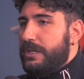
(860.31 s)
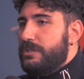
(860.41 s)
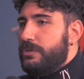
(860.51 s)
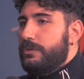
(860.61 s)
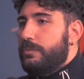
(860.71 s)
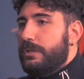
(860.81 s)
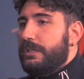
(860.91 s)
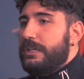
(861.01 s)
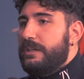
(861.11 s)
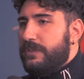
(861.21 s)
and two, will
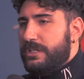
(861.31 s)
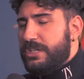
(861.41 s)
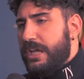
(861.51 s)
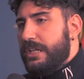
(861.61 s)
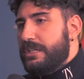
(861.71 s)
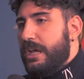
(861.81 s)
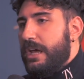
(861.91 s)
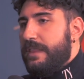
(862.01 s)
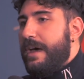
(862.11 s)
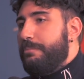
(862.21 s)
it even change
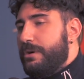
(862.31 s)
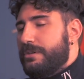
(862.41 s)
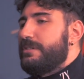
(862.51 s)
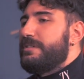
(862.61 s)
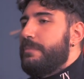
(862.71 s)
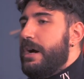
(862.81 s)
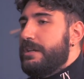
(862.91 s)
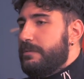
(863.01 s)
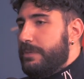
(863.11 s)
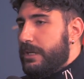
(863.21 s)
that person's
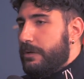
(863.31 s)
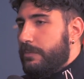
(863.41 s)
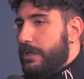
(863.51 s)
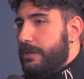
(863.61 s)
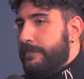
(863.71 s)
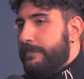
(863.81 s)
mind to begin with?